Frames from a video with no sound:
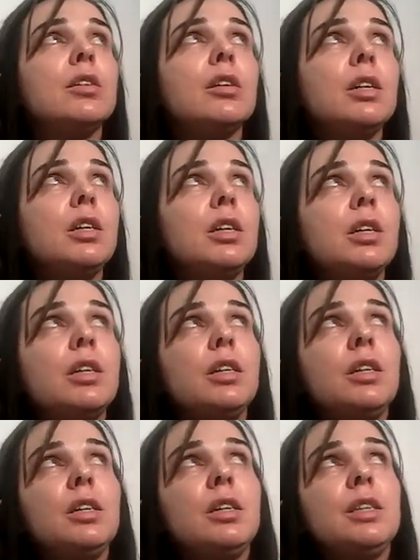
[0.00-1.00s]

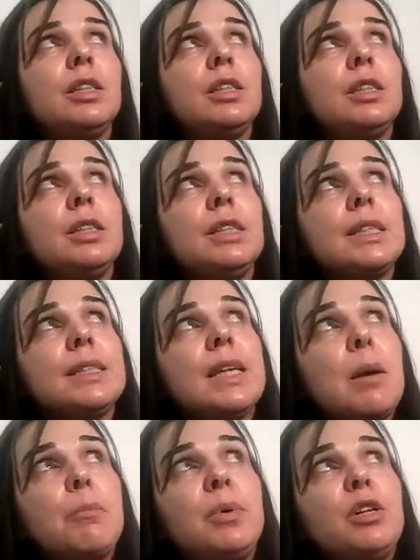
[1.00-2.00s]
An
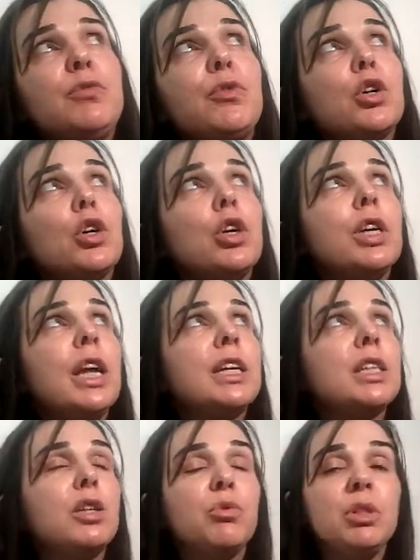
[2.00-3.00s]
example for
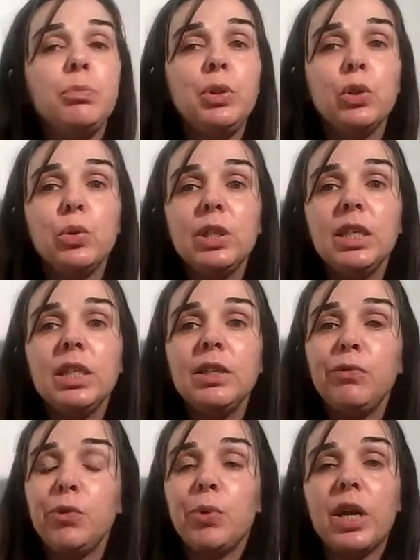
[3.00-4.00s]
connecting with beauty,
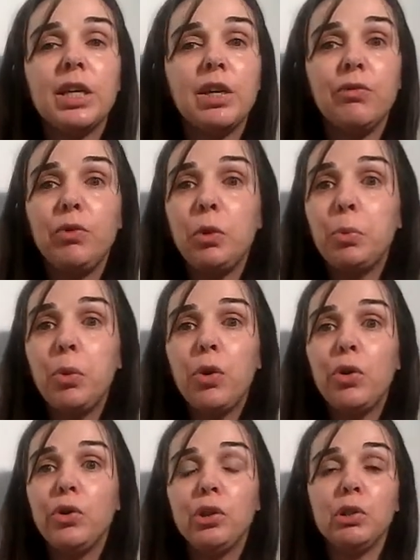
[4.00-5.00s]
if you are in a
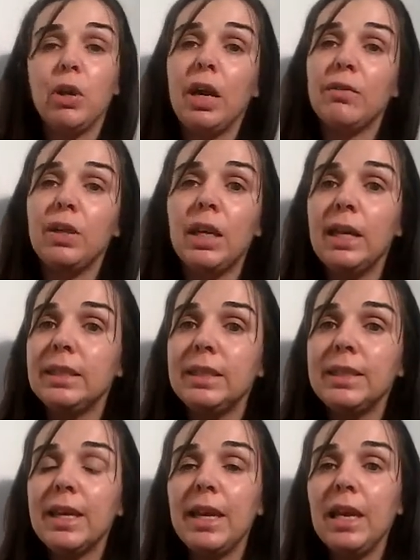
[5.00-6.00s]
viewpoint and you have a
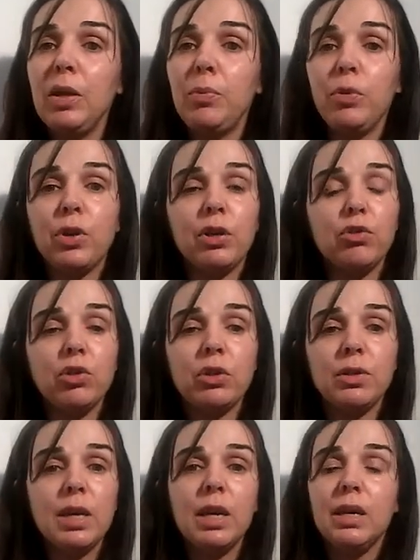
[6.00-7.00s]
landscape, you can
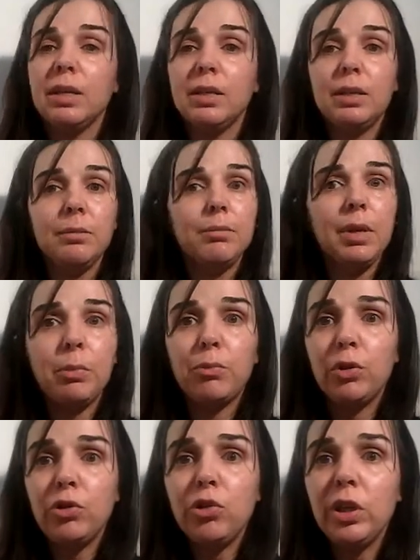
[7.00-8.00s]
just
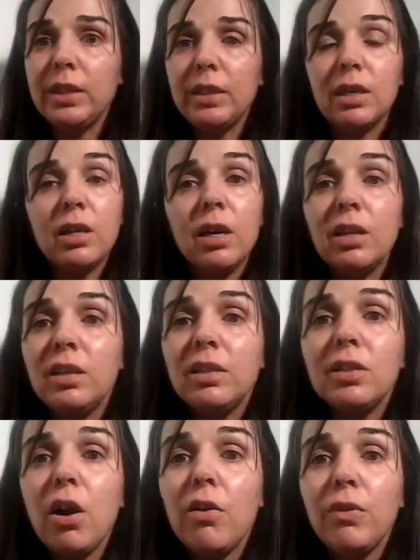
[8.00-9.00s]
appreciate the
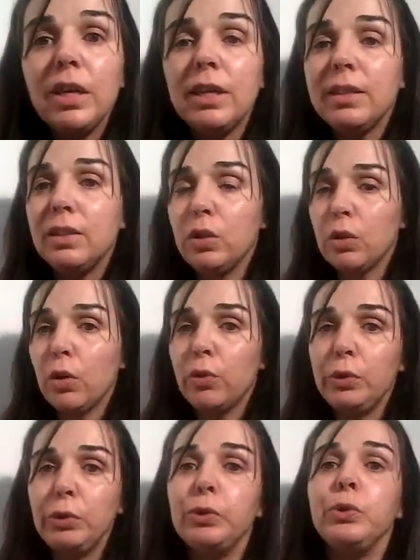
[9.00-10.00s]
colors of it.
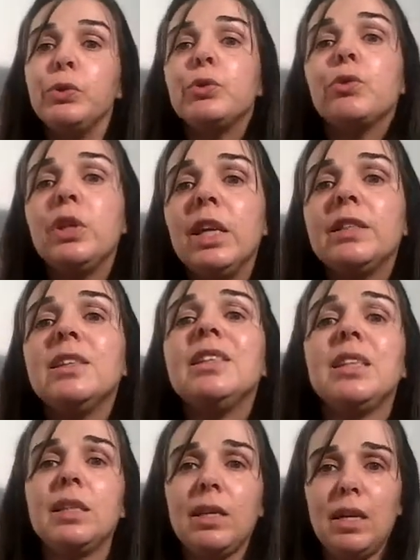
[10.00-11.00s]
You create the
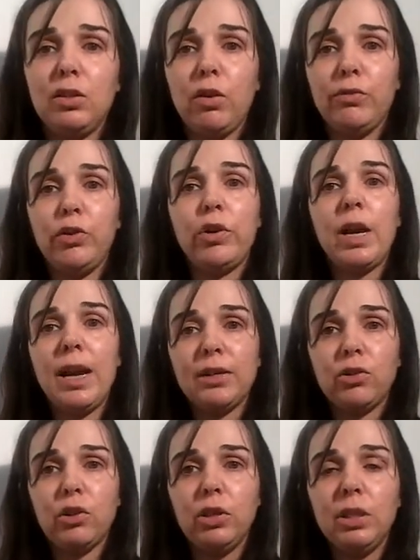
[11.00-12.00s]
details of your
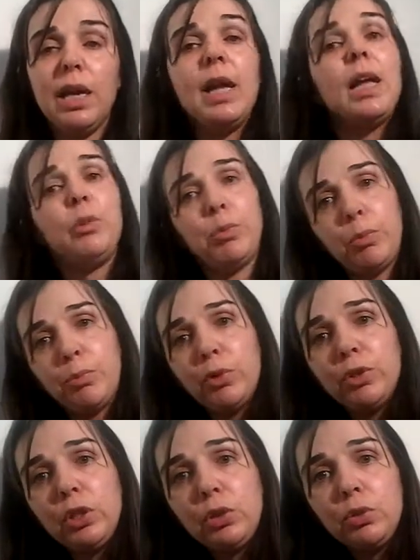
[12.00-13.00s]
action and
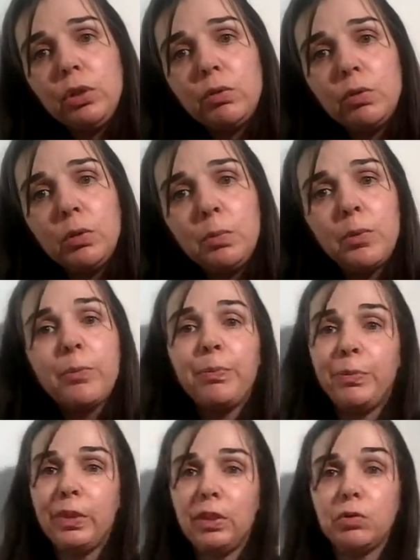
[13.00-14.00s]
propose it to the group.
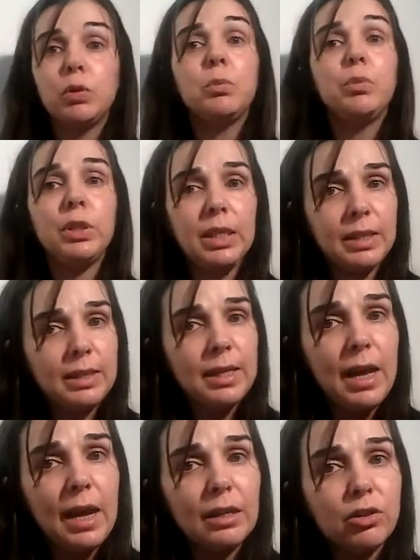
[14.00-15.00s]
The group does
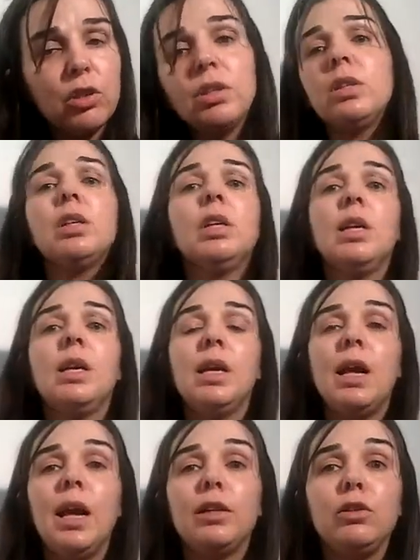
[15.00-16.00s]
the action
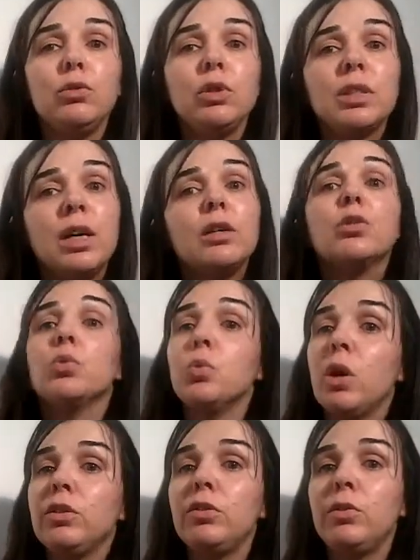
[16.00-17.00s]
and you start
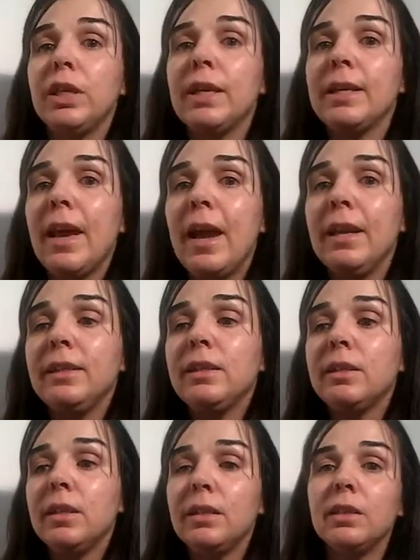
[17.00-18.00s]
wandering
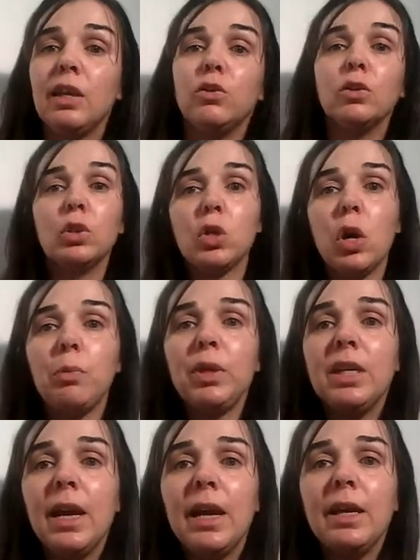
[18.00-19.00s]
again, and then you stop
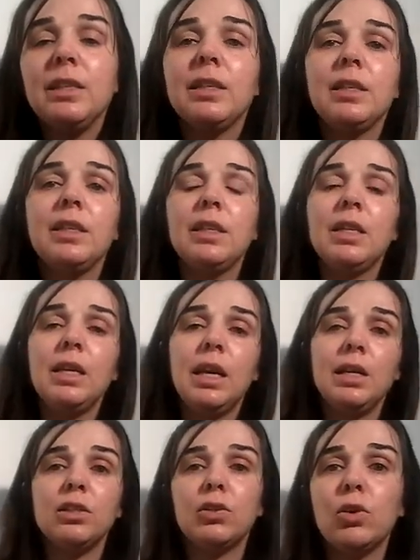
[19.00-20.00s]
again,
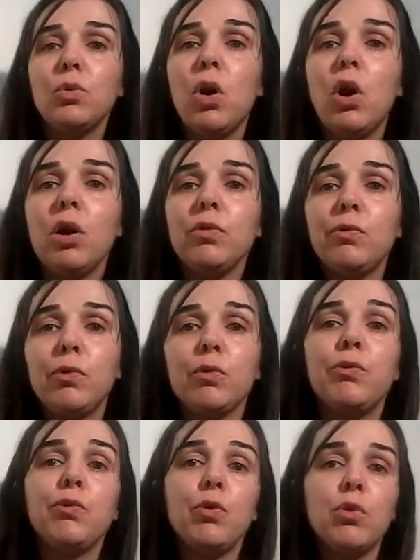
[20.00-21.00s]
and so on for
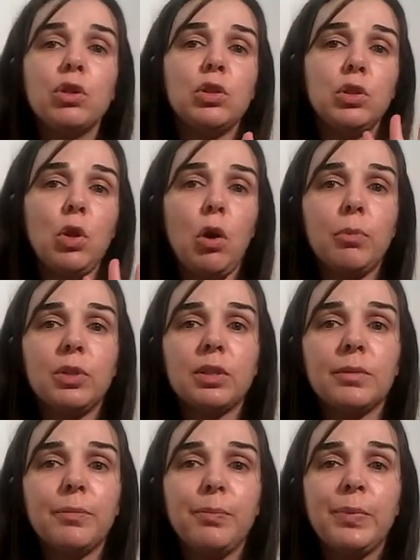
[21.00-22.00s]
4
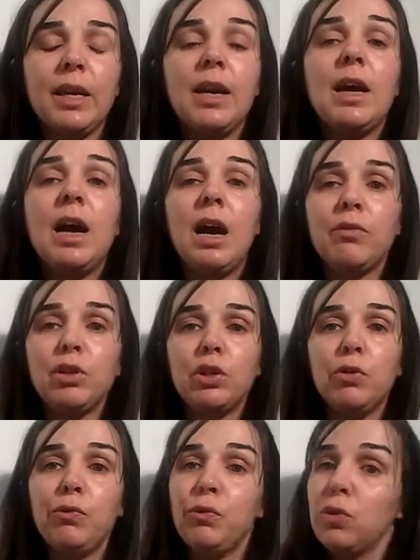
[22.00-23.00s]
stops. After
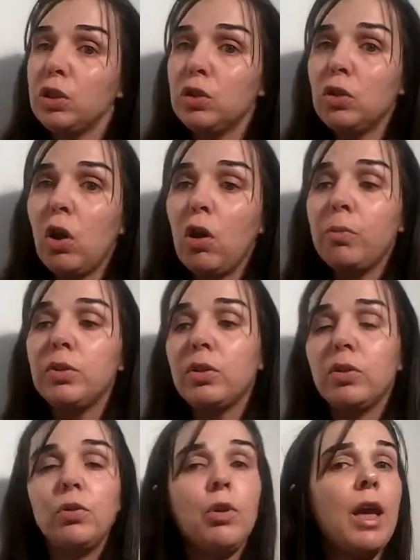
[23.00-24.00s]
the 4
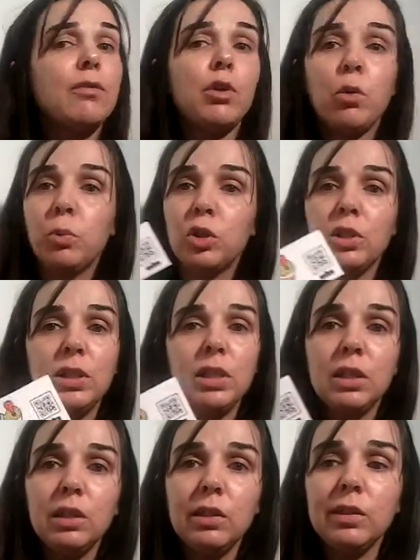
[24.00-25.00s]
stops, you have no more
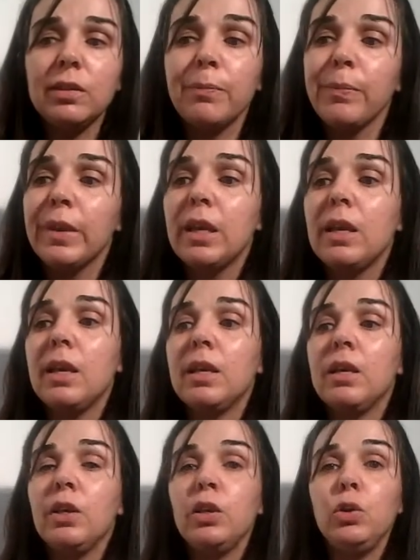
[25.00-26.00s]
stickers.
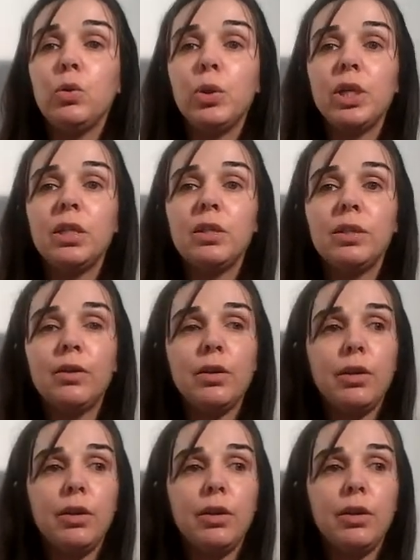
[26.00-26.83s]
You will